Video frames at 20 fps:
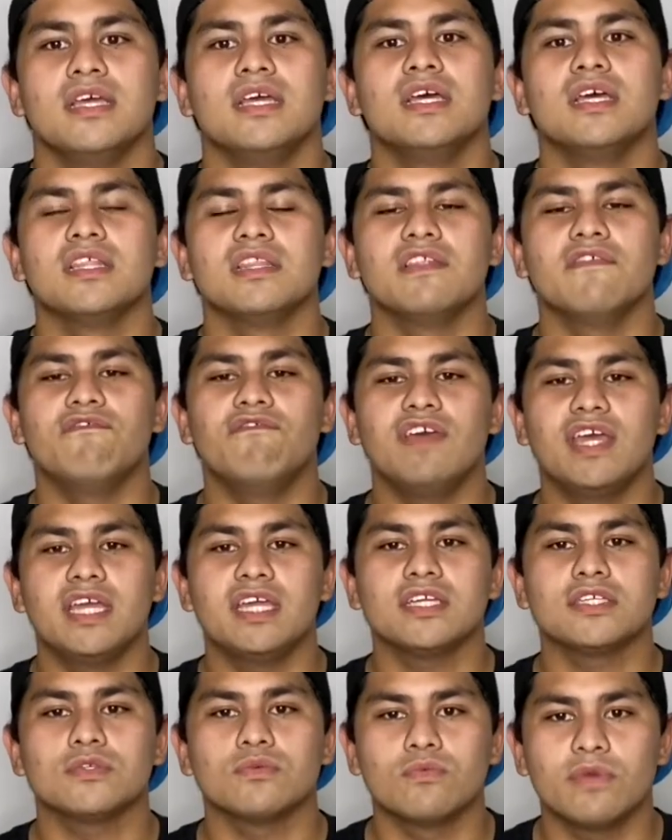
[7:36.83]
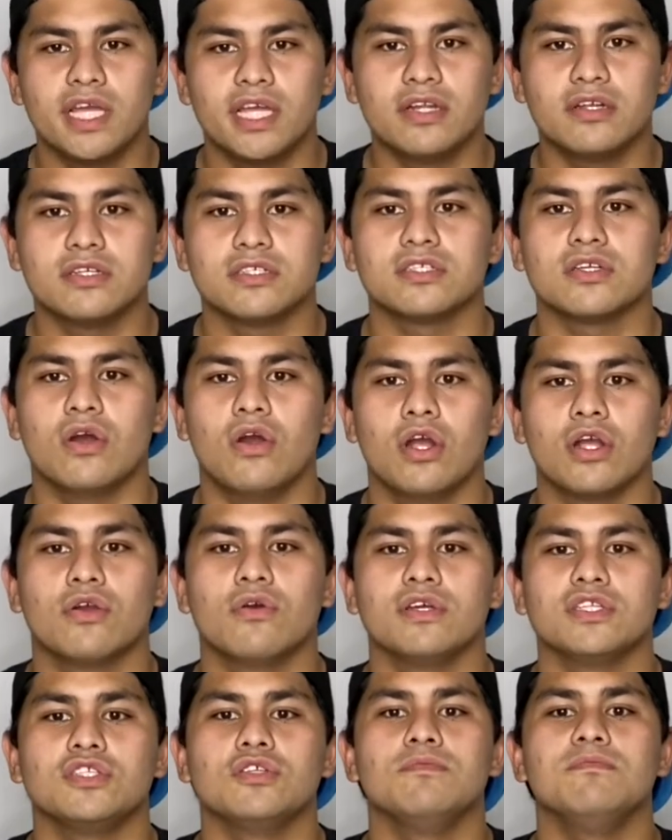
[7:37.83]
The Vegas Raiders are going
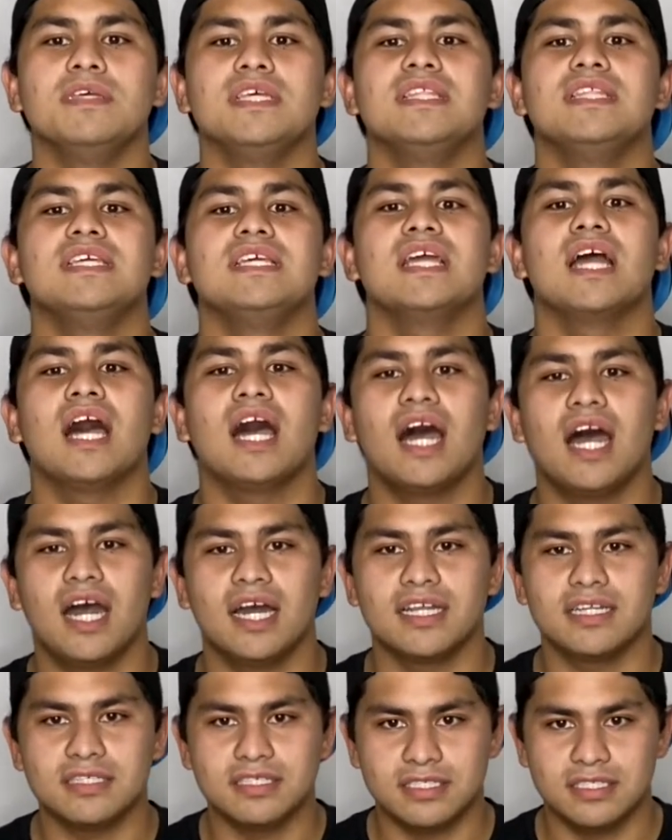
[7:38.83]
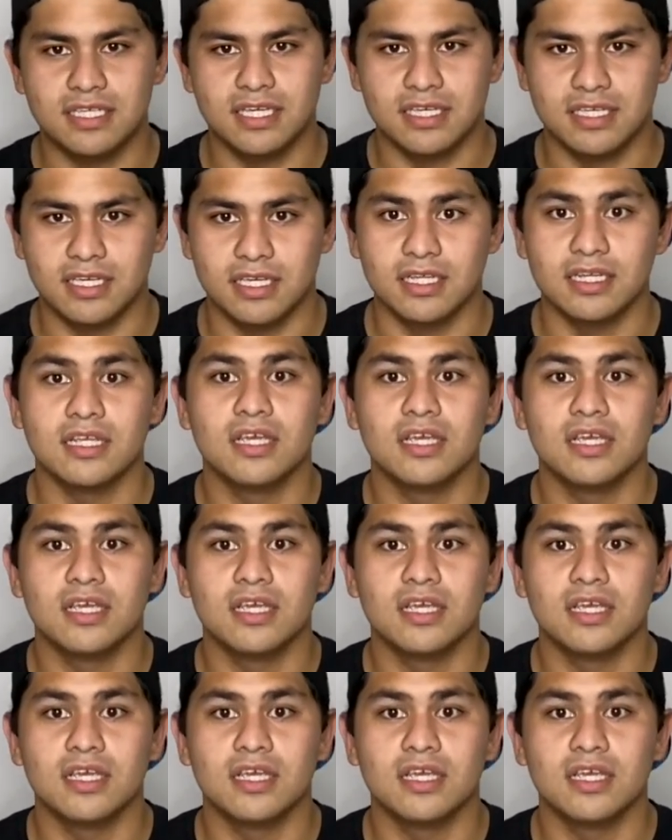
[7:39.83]
to be the hottest ticket